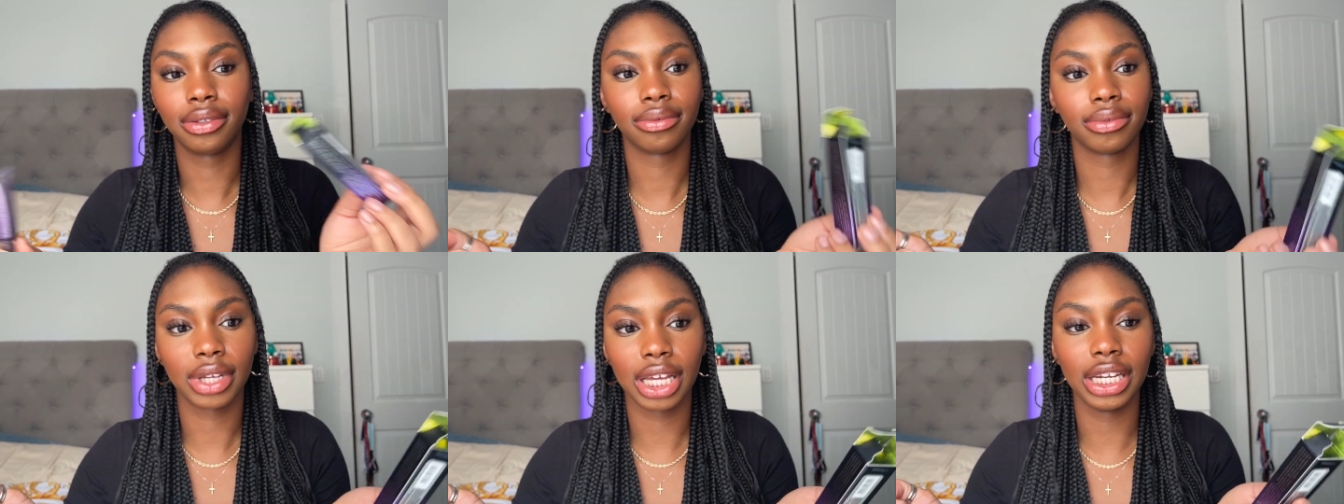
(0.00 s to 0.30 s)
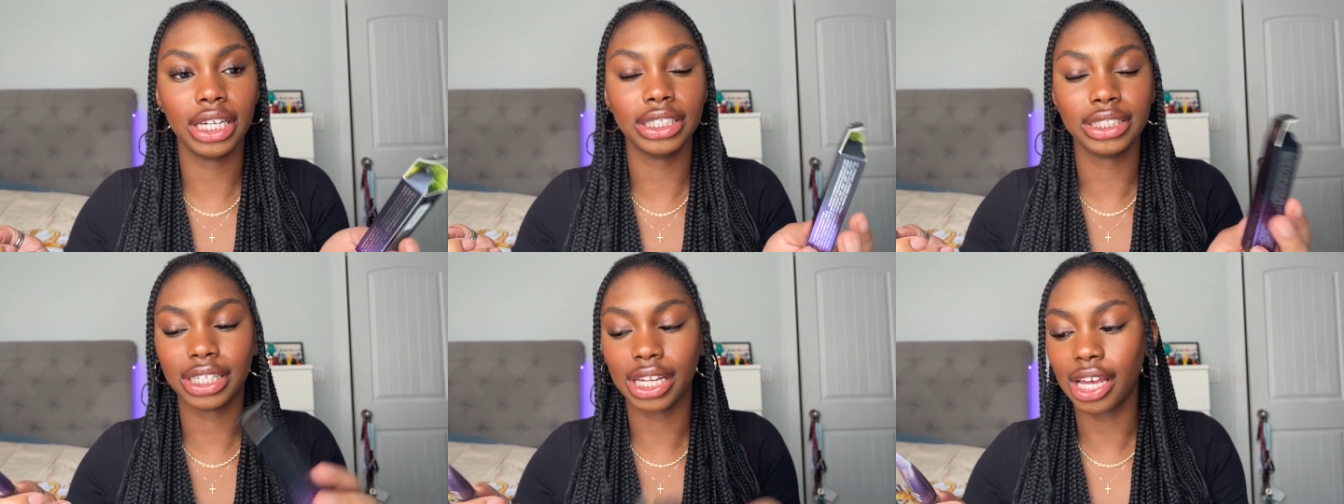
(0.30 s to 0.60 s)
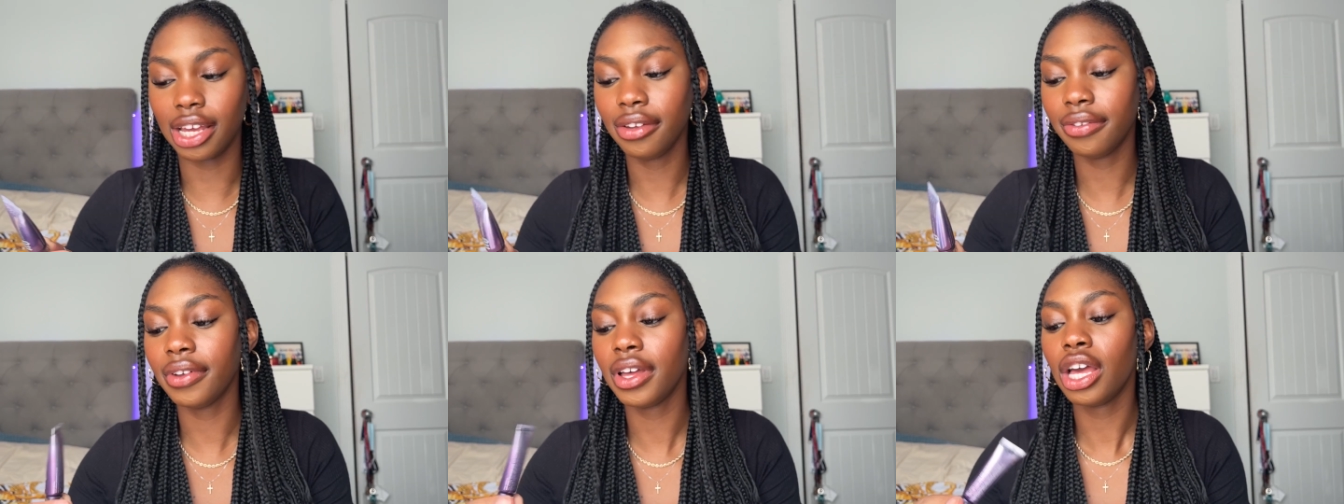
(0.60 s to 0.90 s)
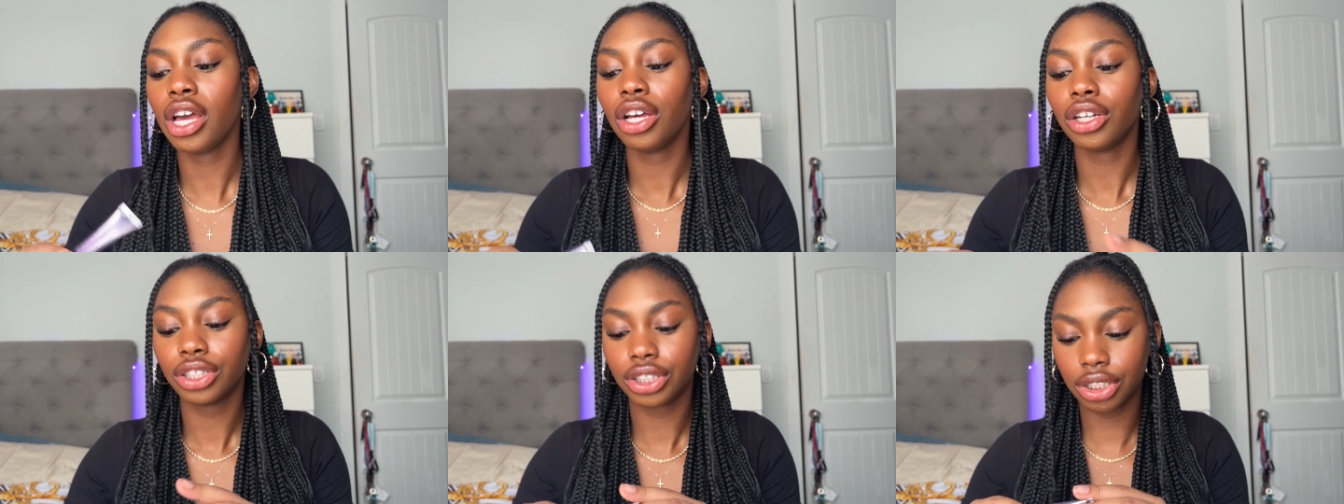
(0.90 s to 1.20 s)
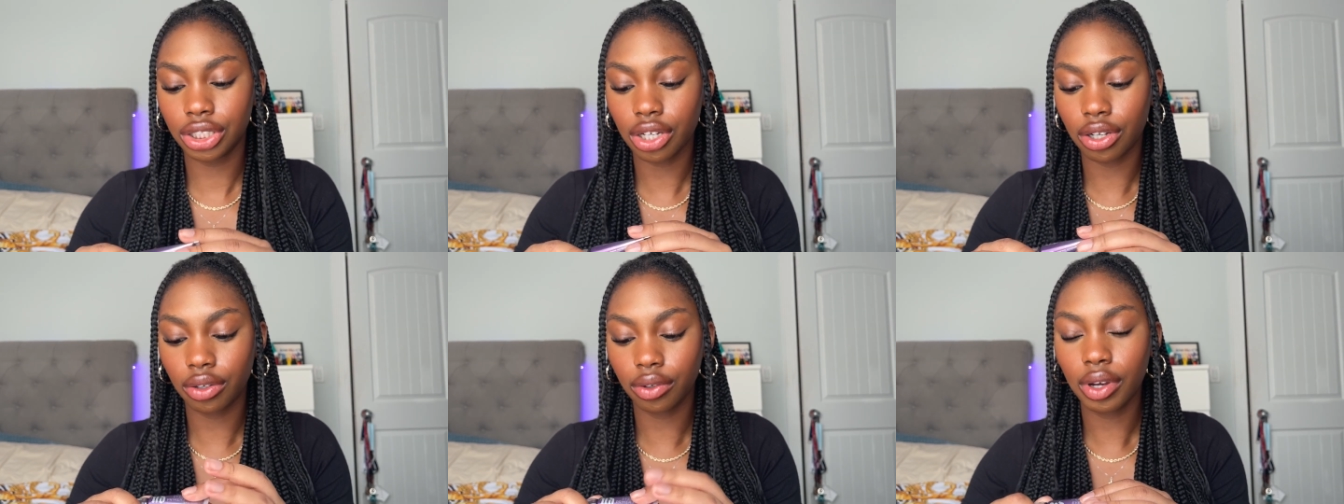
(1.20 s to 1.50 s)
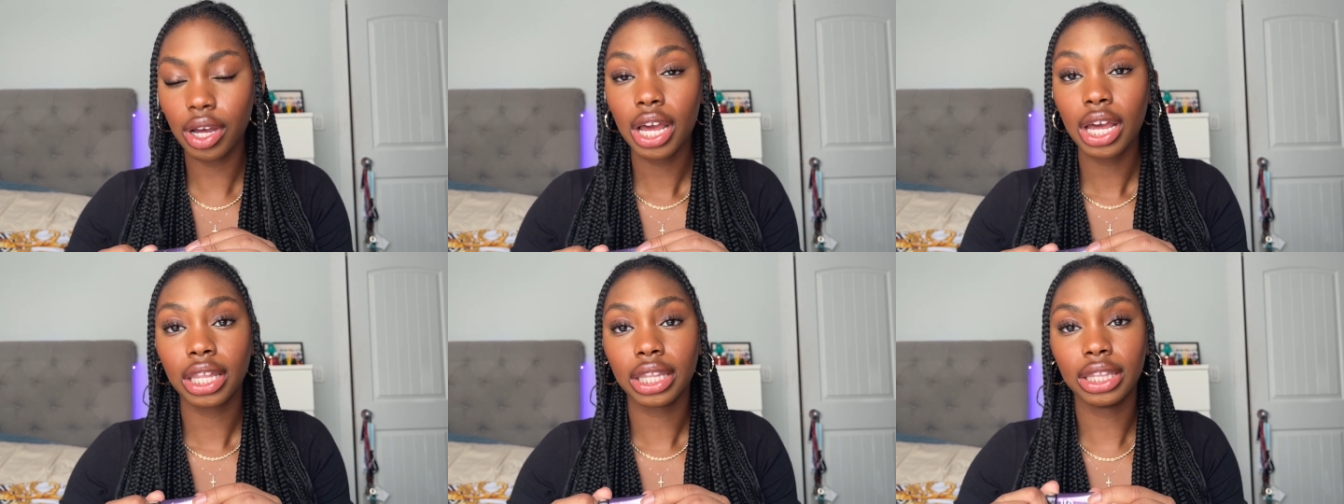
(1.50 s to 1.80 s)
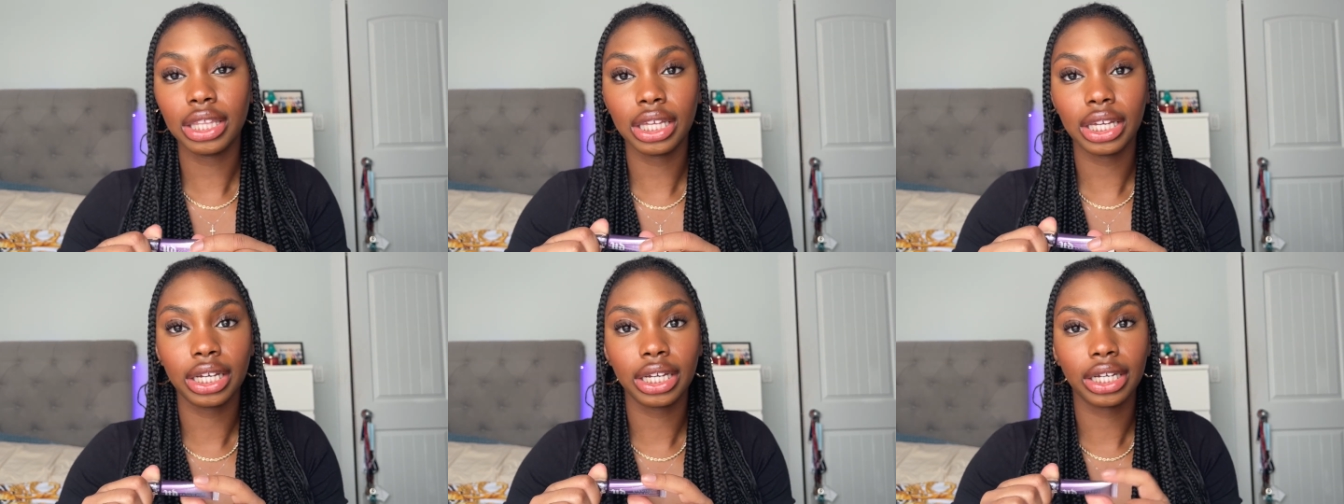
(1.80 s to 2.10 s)
it is life so
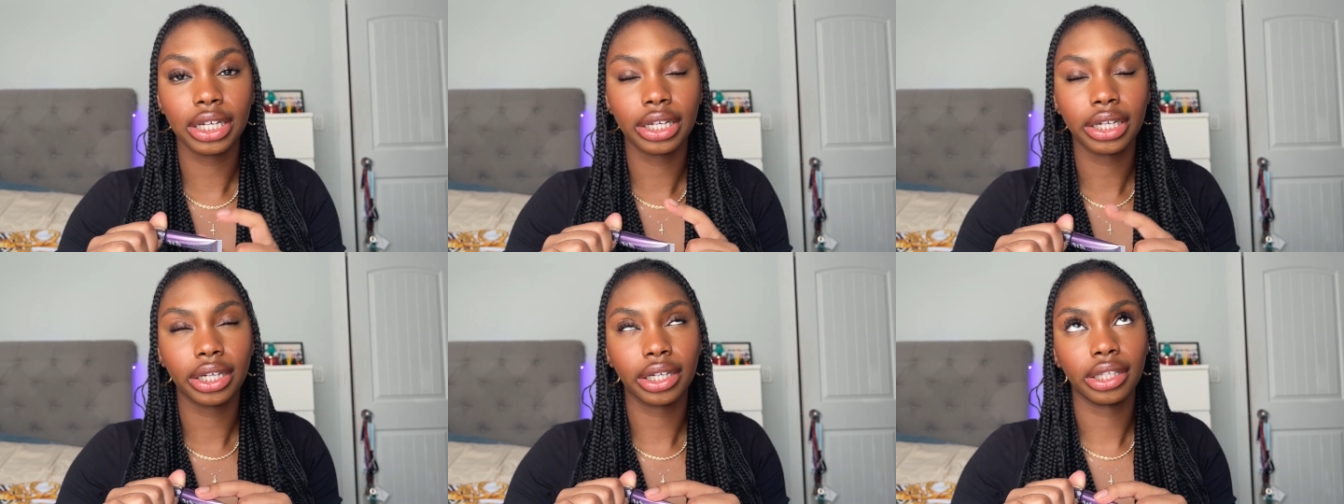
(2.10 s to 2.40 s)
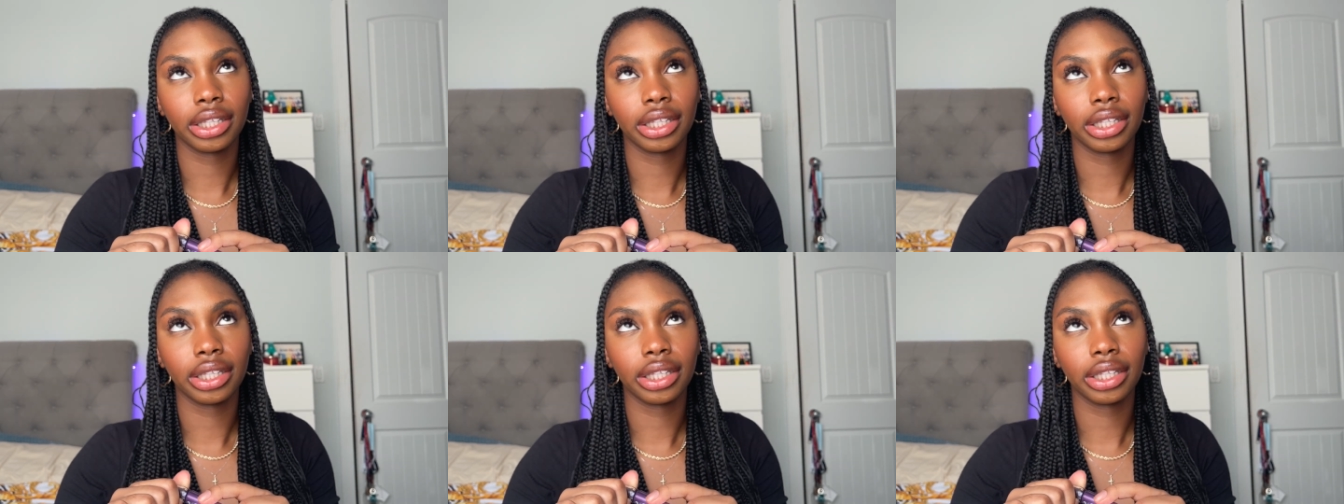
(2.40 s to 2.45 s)
the